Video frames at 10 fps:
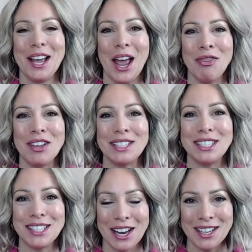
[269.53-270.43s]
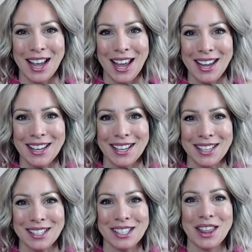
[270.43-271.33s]
And then Sunday
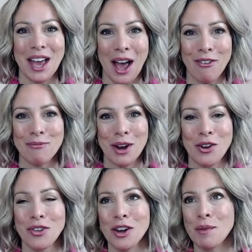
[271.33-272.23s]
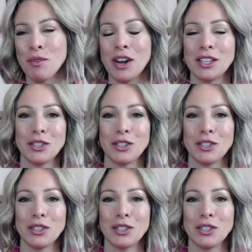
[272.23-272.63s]
is the half marathon I'm running.